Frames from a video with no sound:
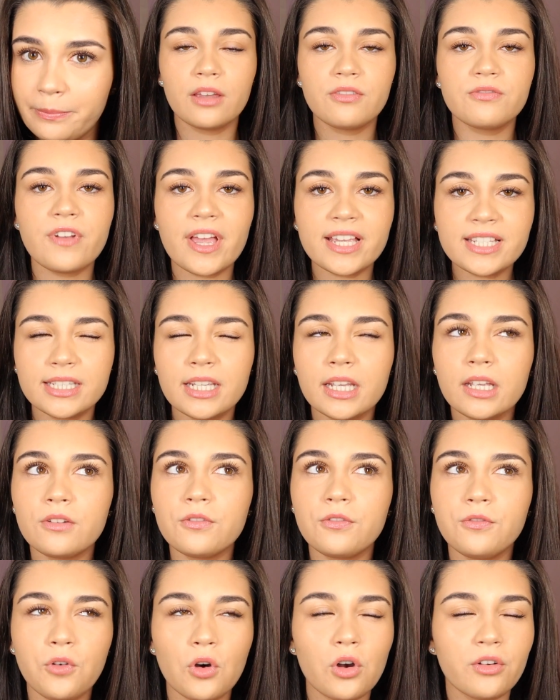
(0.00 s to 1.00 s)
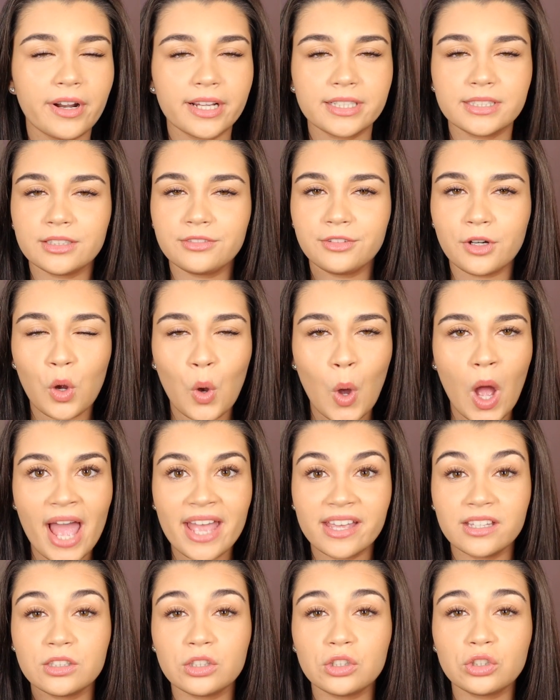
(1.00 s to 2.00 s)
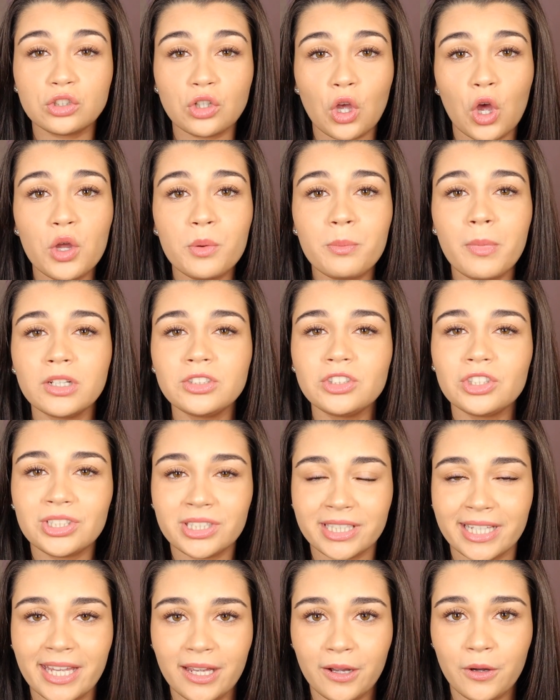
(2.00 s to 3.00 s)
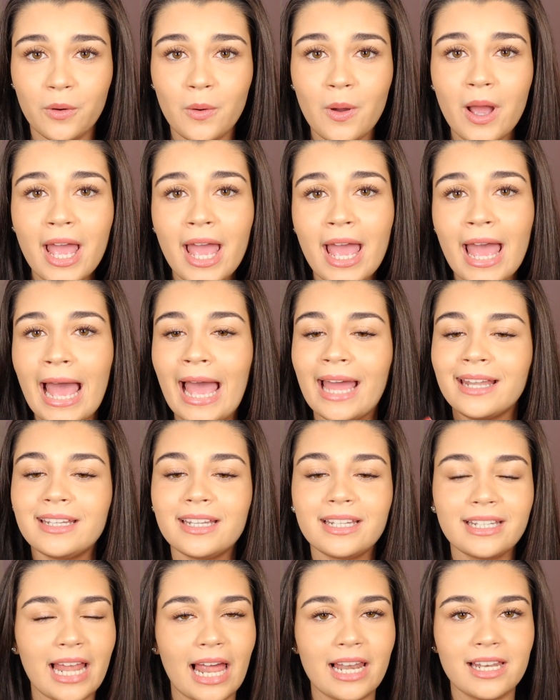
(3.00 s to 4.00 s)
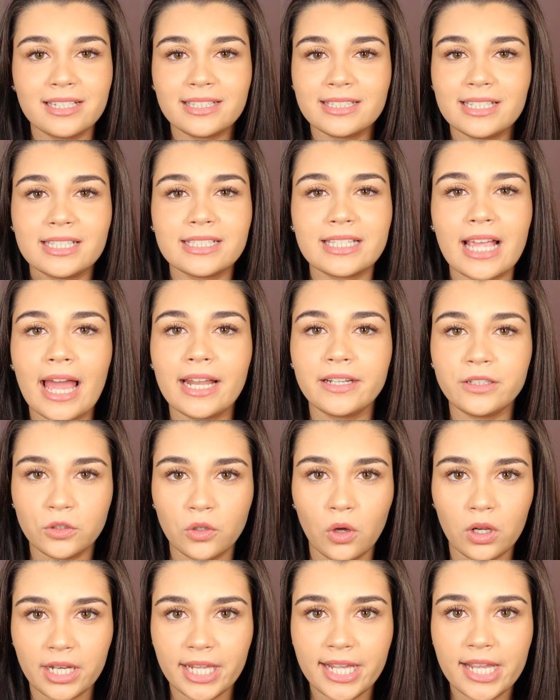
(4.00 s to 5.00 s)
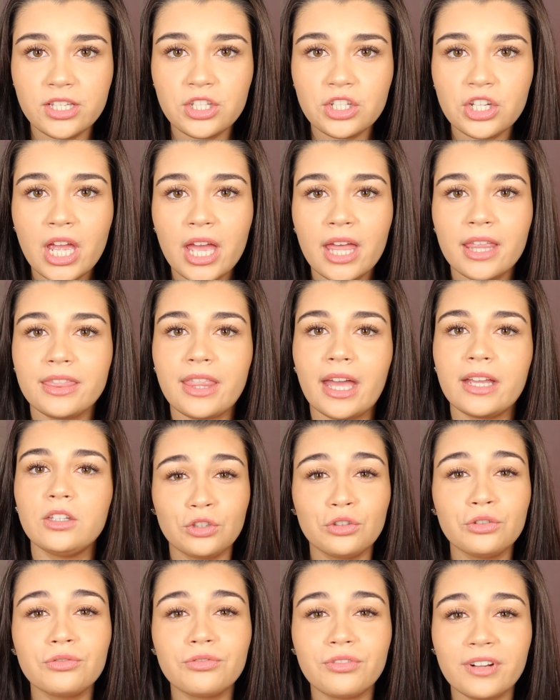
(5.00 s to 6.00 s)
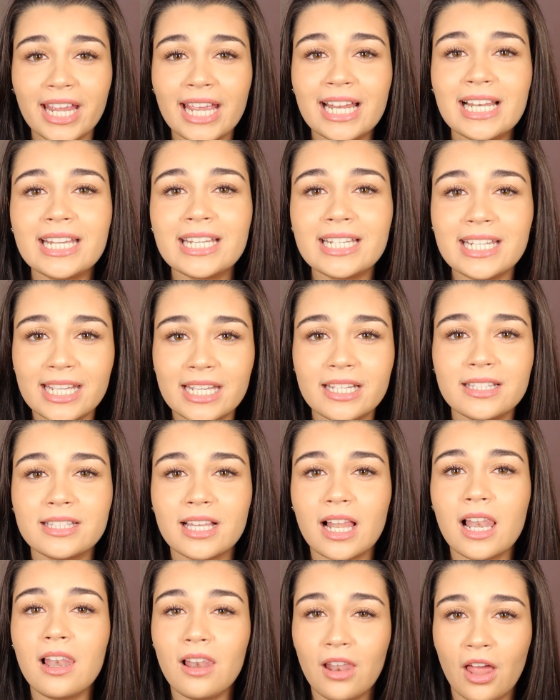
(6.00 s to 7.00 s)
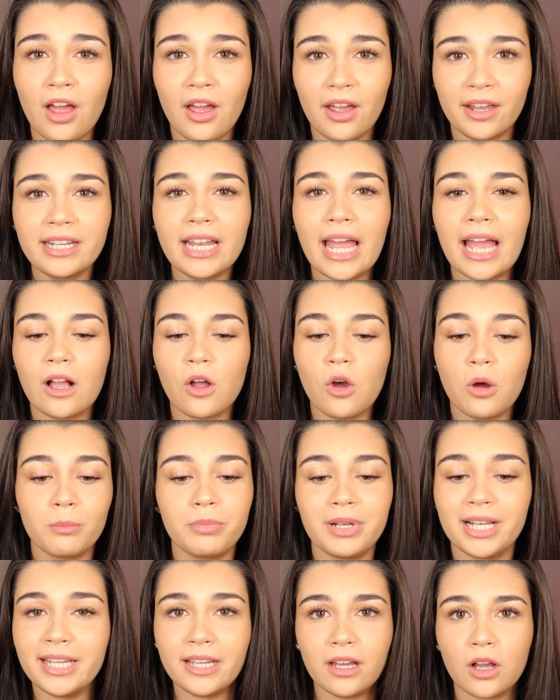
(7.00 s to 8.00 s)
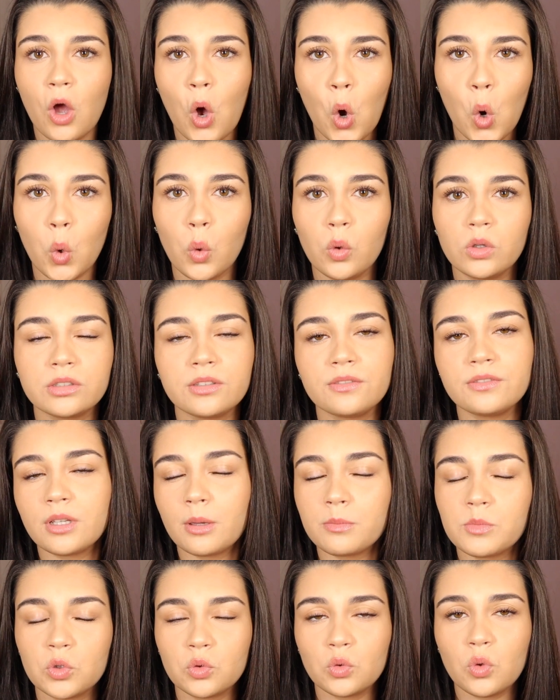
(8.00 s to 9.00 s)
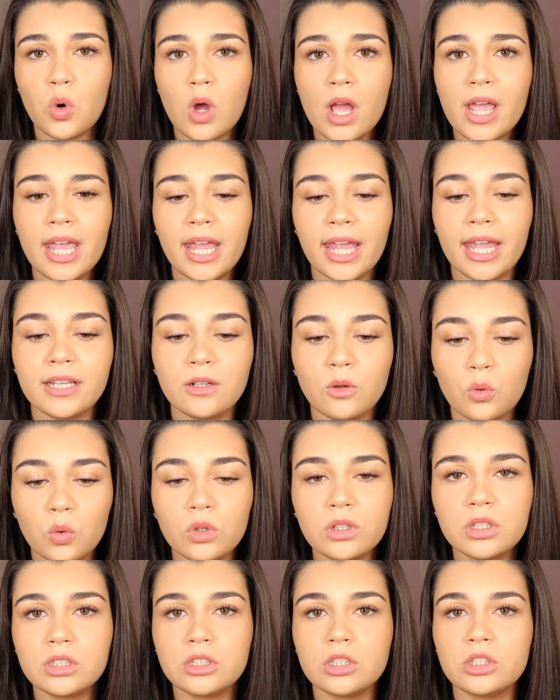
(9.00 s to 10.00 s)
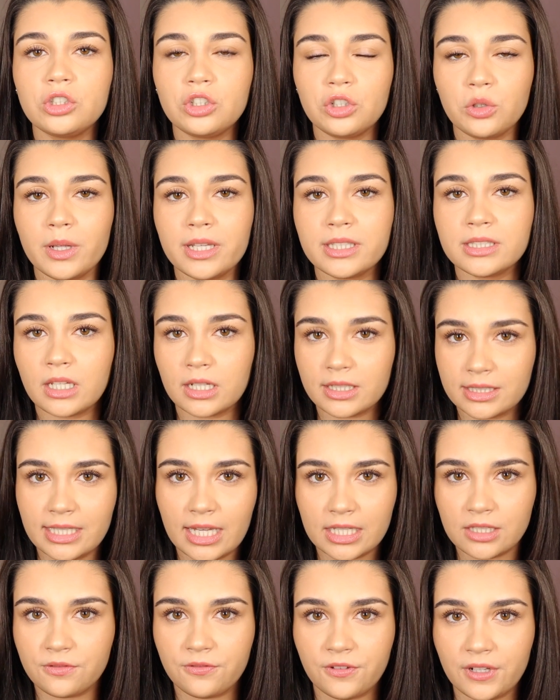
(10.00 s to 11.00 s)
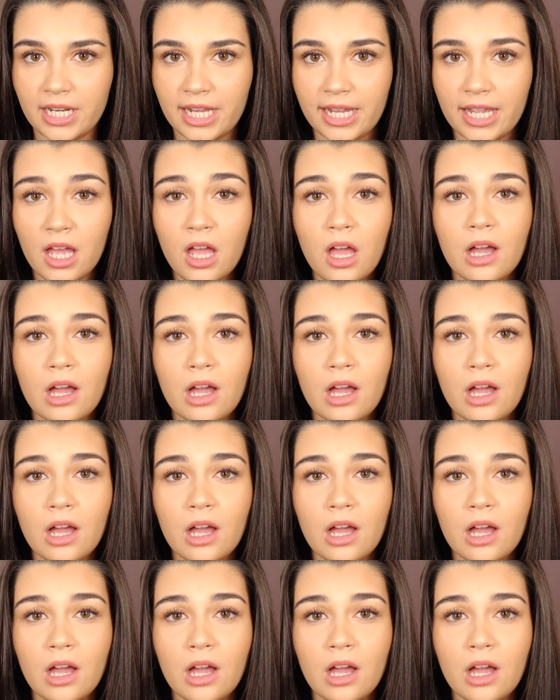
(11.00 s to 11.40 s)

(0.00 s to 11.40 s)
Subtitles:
Investing in Forex requires so much skill and analysis and knowledge that you really need to learn and complete a course of some sort in order to do it successfully.